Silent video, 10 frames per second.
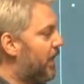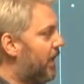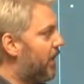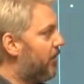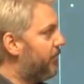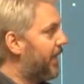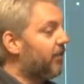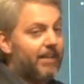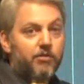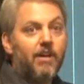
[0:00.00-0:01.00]
um,
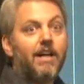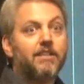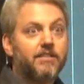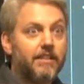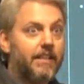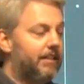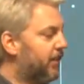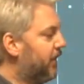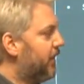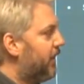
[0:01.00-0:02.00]
intellectual honesty
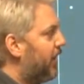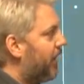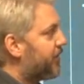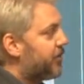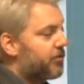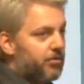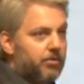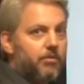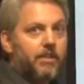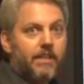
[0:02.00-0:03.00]
uh, to
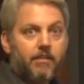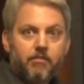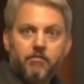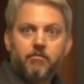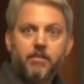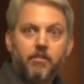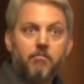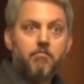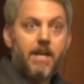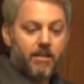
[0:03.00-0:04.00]
truly you know,
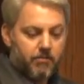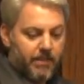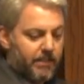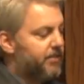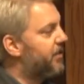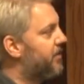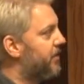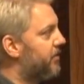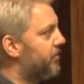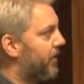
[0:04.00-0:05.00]
make the big
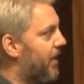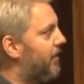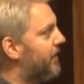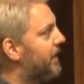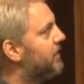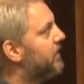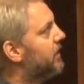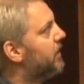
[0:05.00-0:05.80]
decisions with confidence.